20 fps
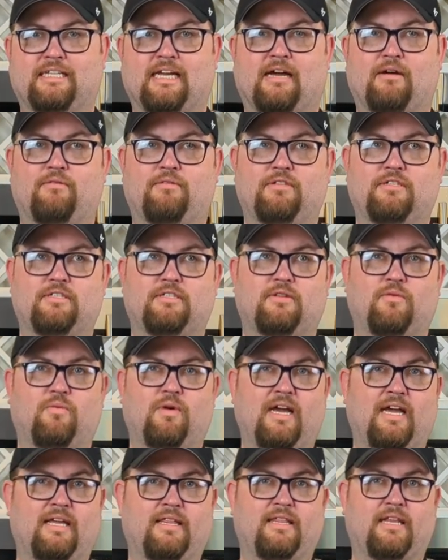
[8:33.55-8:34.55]
that was the
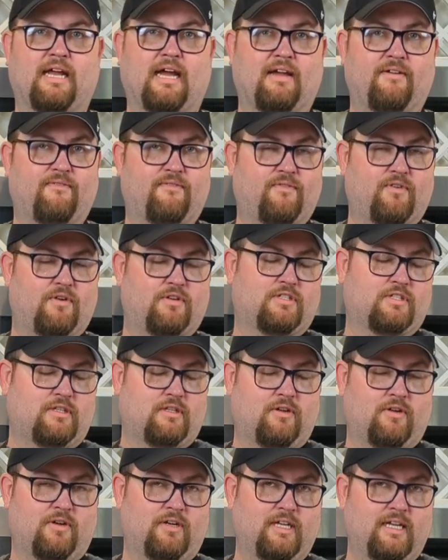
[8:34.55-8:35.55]
way that I first
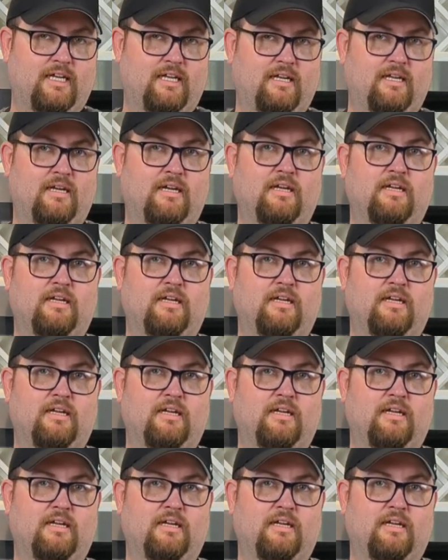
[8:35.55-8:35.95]
learned it,